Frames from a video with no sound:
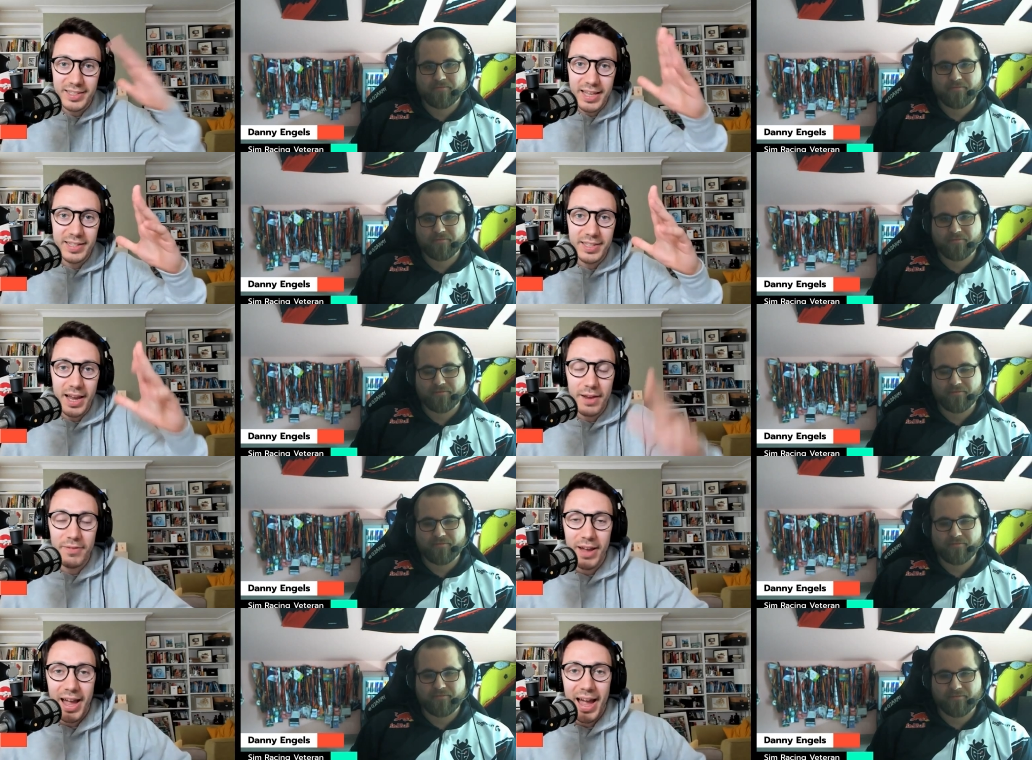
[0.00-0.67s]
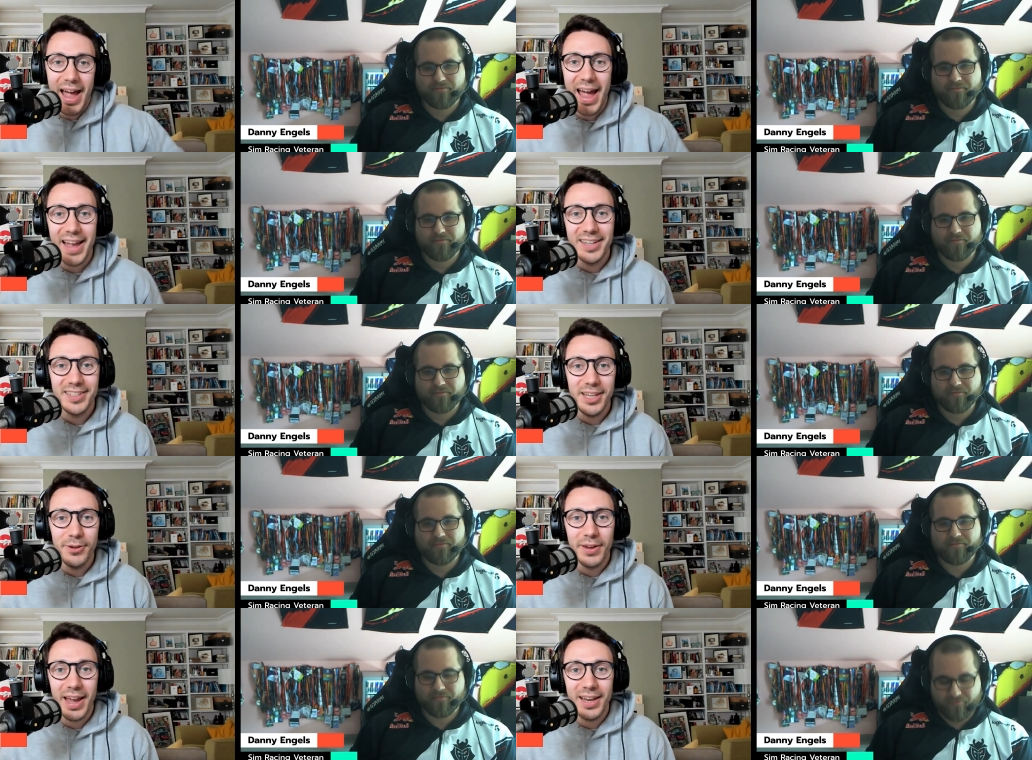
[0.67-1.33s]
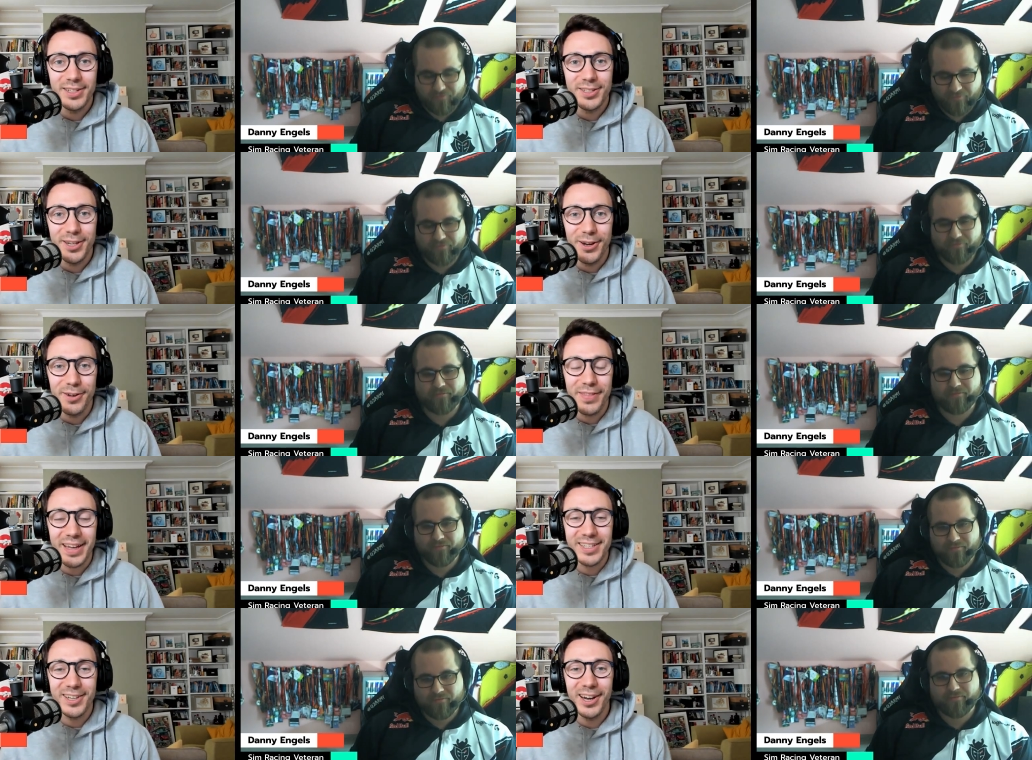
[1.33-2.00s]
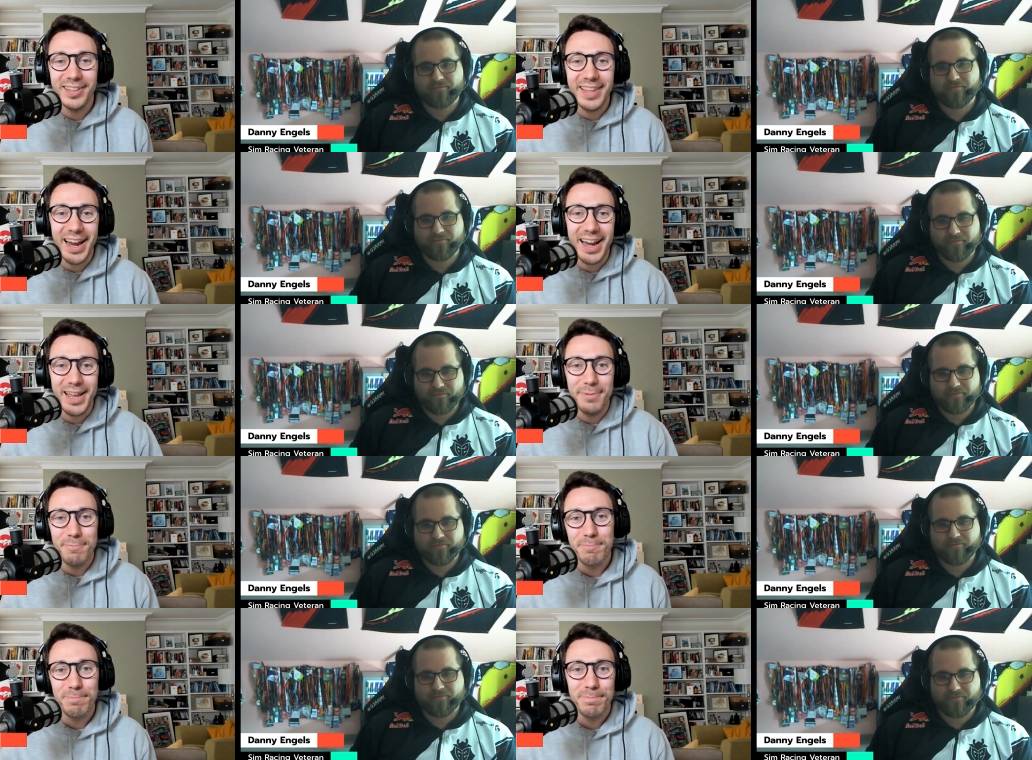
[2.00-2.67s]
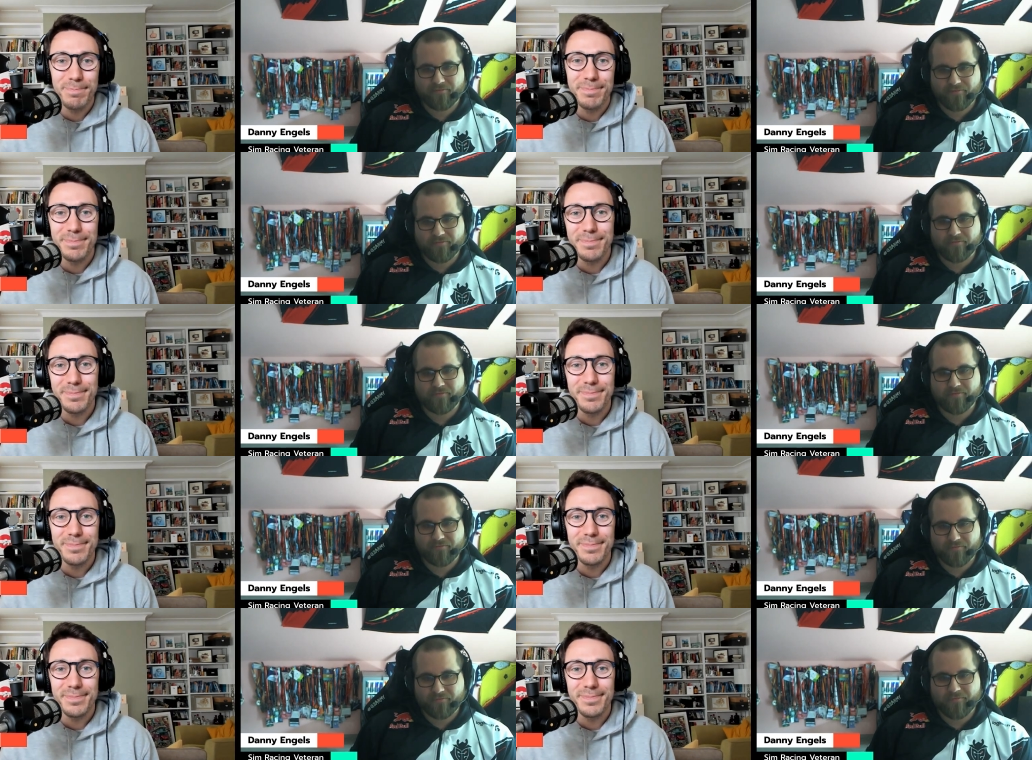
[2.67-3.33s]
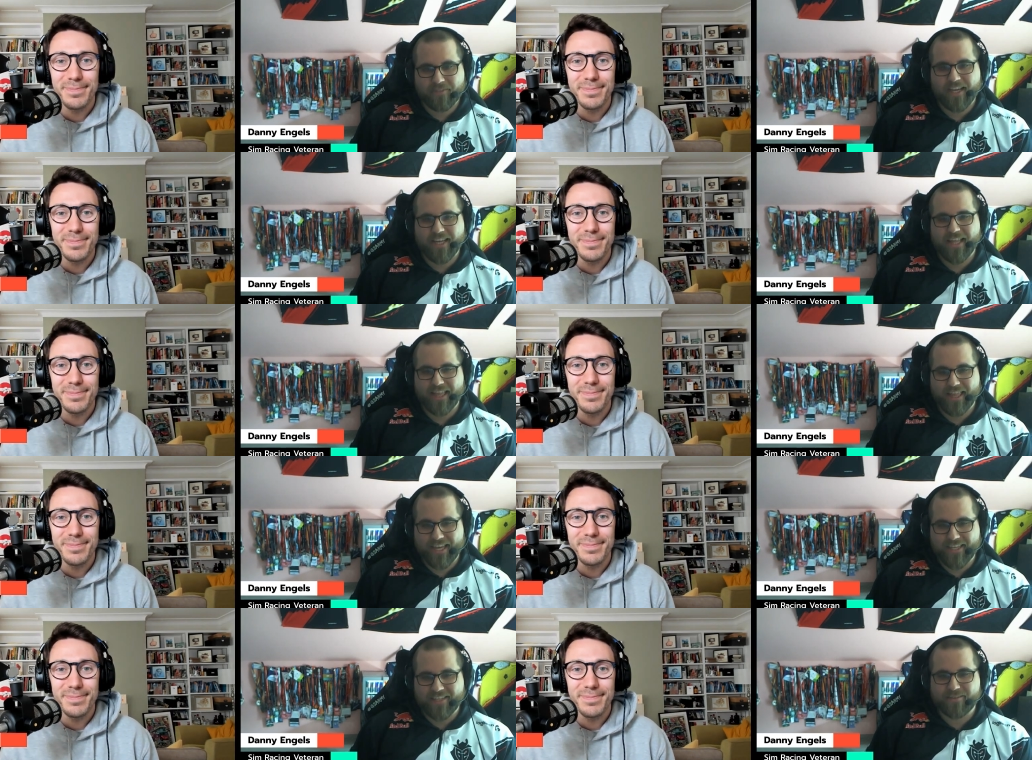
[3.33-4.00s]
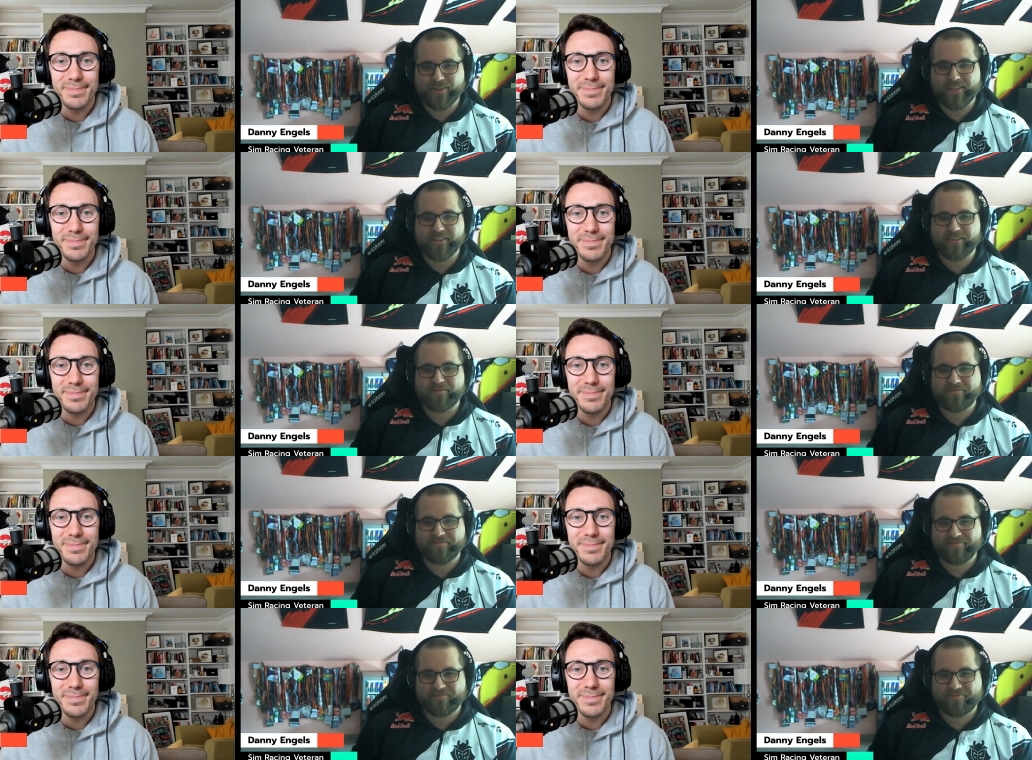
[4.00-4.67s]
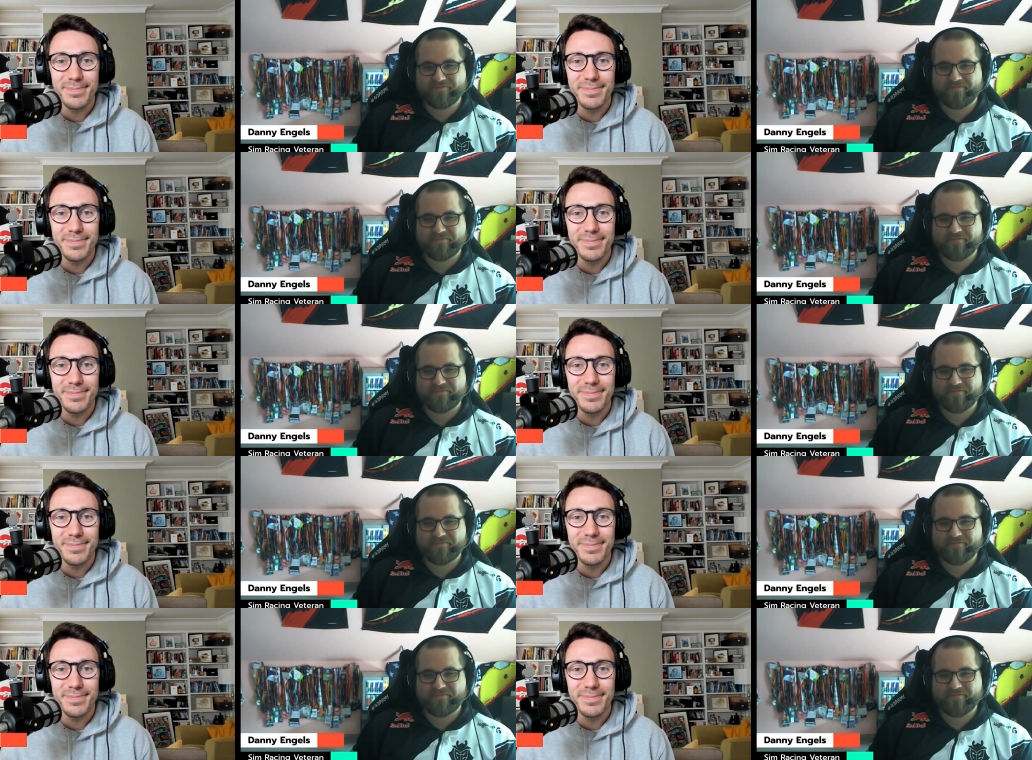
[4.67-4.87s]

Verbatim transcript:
Speaker 1: stay safe and see you again soon. Thank Thanks a lot, Danny.
Speaker 2: Thanks as well, Tom.